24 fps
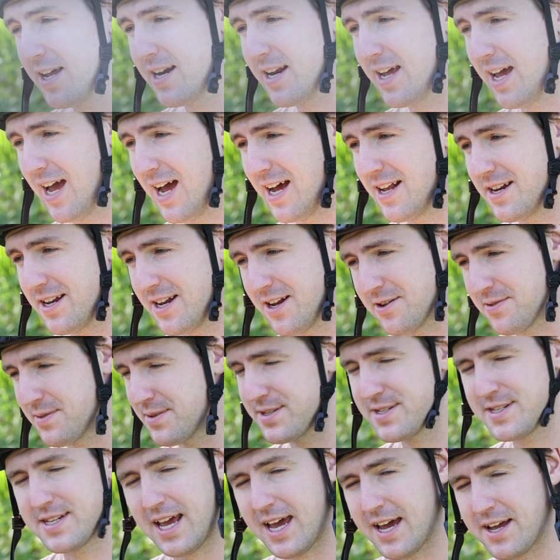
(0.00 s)
it, it had, you know,
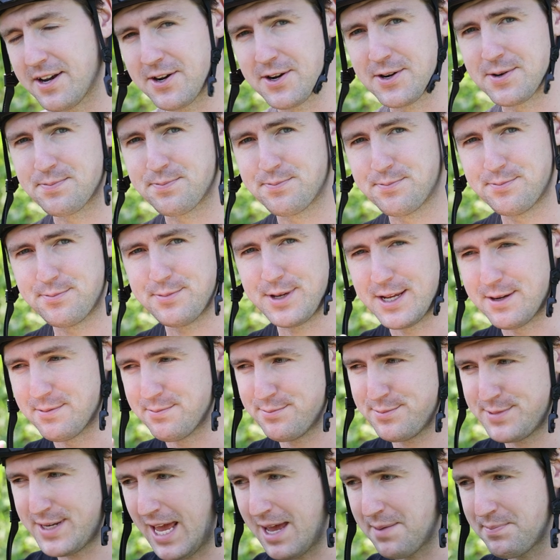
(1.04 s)
the standard, you know,
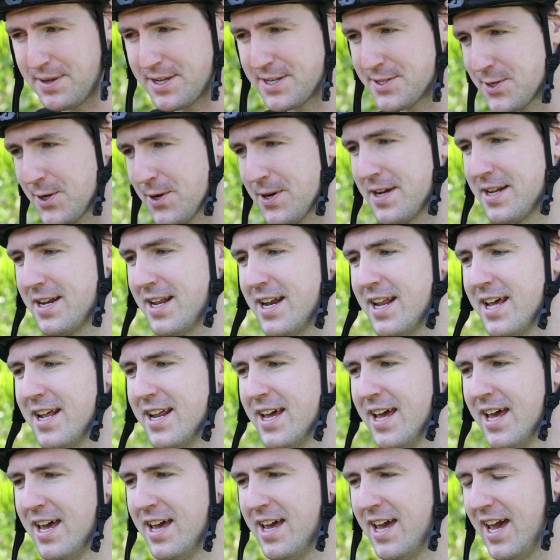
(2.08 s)
damping circuit in it,
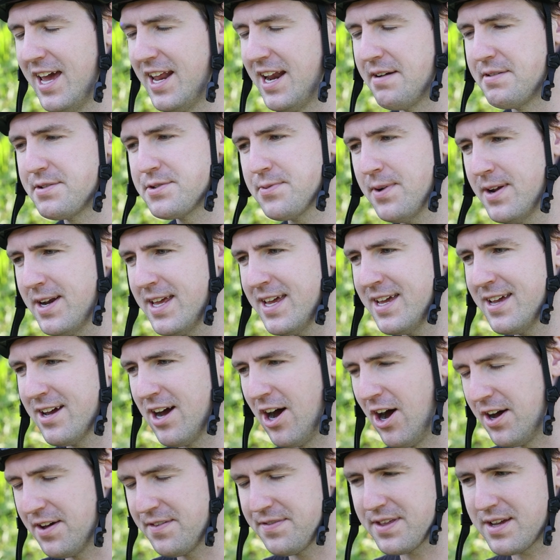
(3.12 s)
and I was running
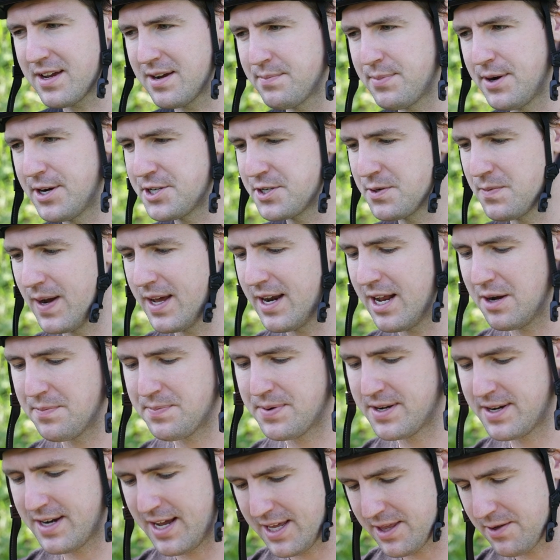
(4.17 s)
all of the compression wide
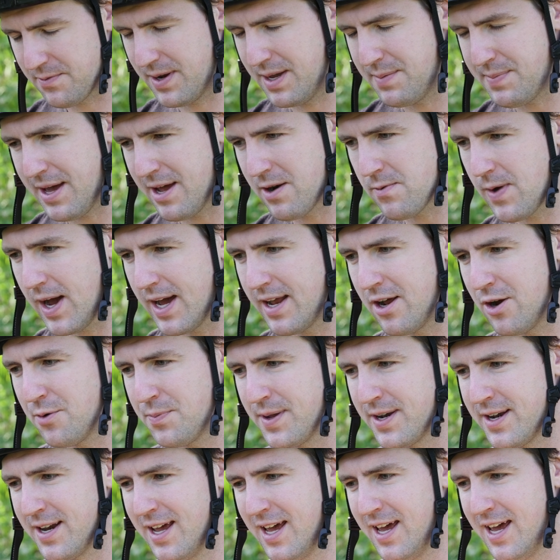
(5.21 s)
open and the rebound wide
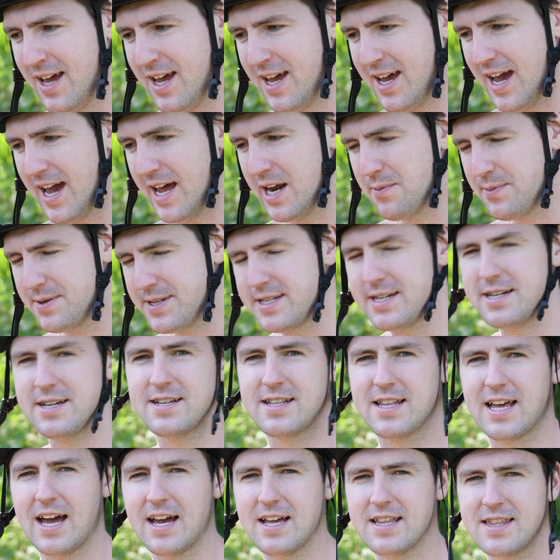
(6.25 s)
open, and it was
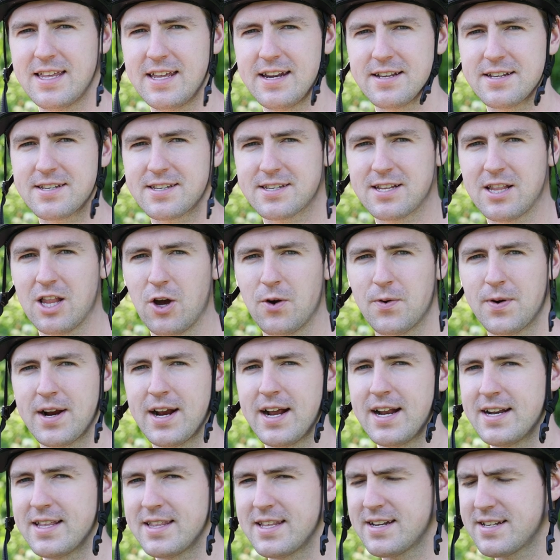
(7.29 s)
still a little slower
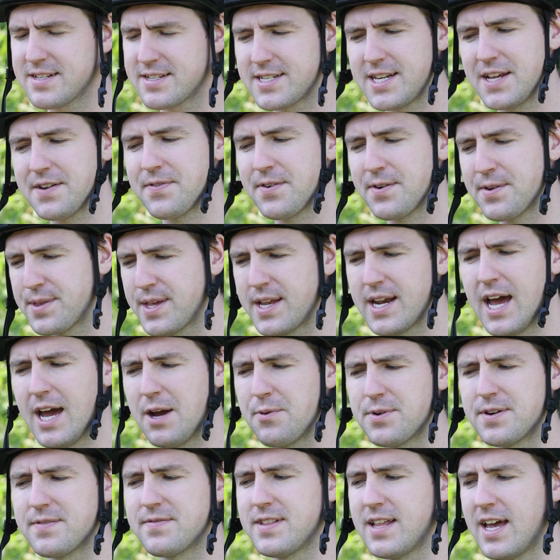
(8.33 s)
and a little stiffer than I
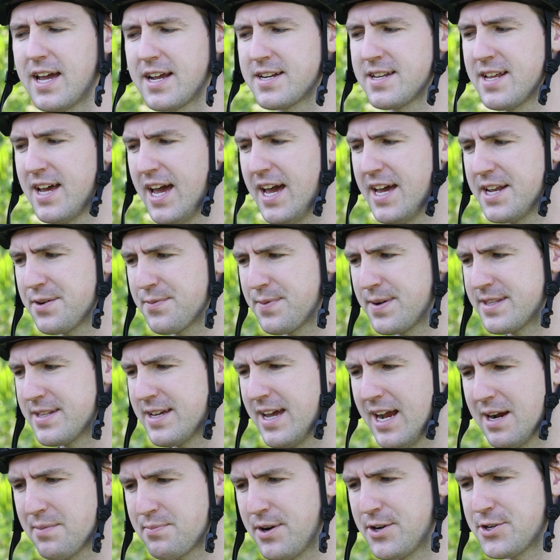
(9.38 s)
would have liked. I had to run
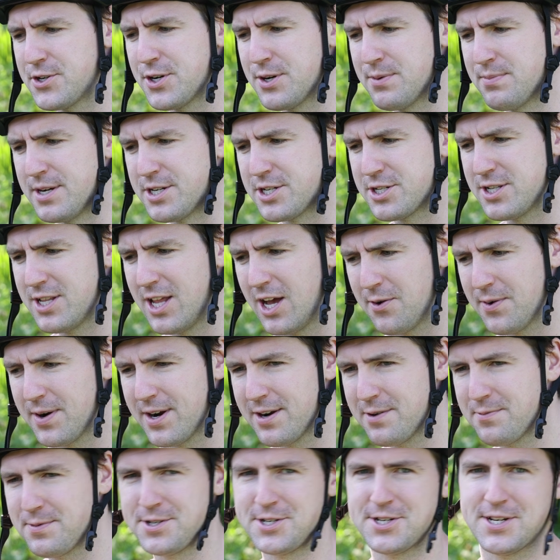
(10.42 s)
the air pressure much
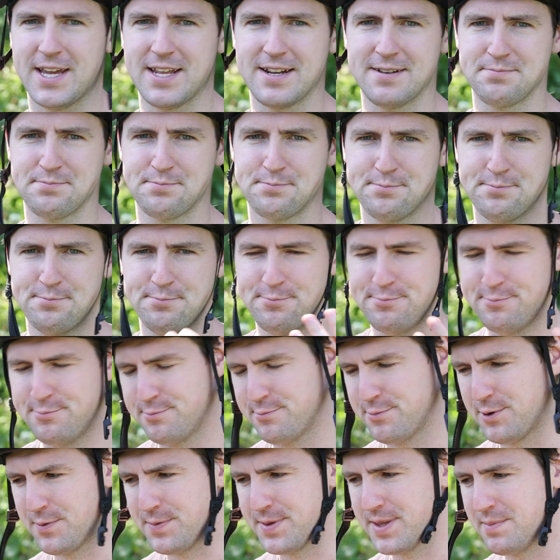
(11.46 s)
lower, which again
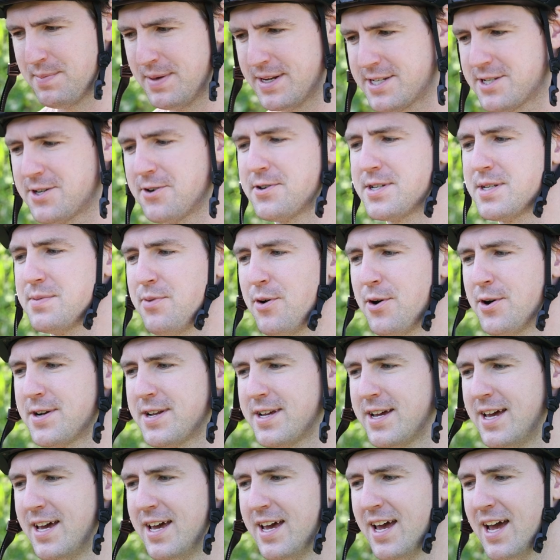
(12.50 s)
ruined the mid-stroke support.
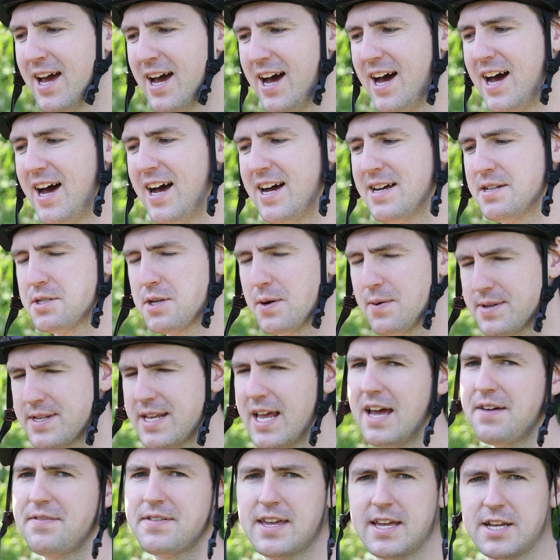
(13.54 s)
So I was
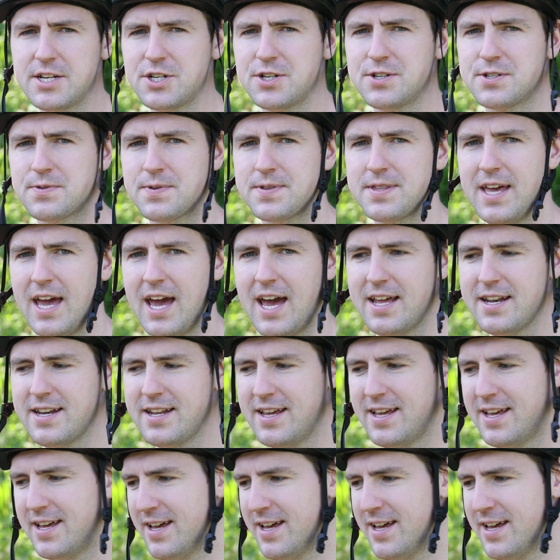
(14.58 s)
having issues with that.